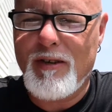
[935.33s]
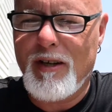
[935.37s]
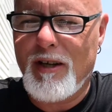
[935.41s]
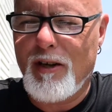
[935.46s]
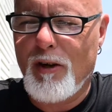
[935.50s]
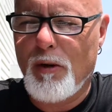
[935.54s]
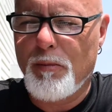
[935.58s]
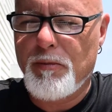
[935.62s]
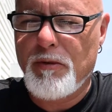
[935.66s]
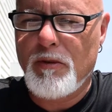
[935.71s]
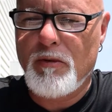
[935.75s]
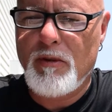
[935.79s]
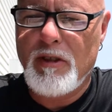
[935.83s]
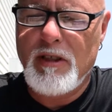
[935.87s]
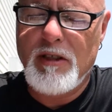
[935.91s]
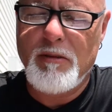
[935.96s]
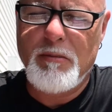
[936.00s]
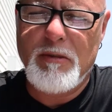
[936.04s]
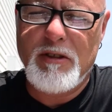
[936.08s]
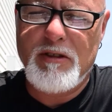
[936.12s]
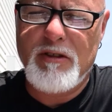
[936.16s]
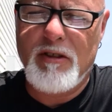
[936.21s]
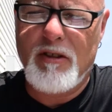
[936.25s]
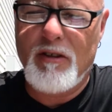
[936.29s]
And I hope you're reading the
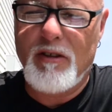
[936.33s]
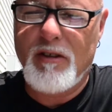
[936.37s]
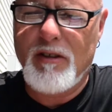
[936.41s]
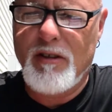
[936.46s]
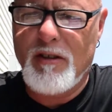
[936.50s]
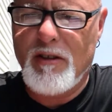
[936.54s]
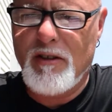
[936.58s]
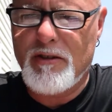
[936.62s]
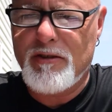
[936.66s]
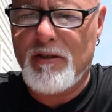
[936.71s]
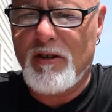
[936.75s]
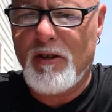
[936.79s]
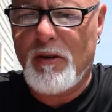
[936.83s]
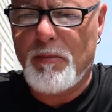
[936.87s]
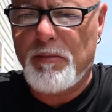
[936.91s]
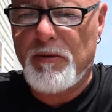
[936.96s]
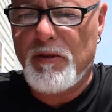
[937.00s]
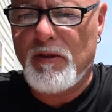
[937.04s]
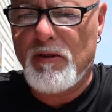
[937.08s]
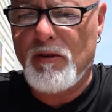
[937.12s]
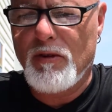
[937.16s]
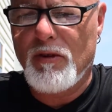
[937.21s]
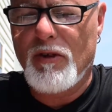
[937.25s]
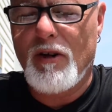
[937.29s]
materials and hope
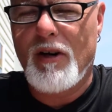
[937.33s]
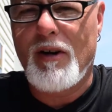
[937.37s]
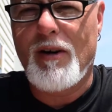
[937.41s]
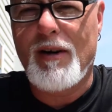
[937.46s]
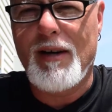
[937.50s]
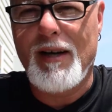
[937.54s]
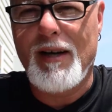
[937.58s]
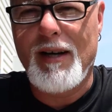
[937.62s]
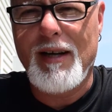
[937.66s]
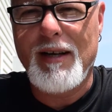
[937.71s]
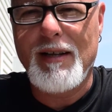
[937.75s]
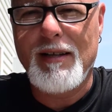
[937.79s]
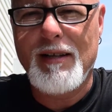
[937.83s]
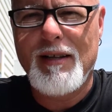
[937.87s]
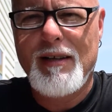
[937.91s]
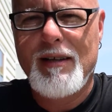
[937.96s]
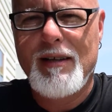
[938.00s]
you're doing all right.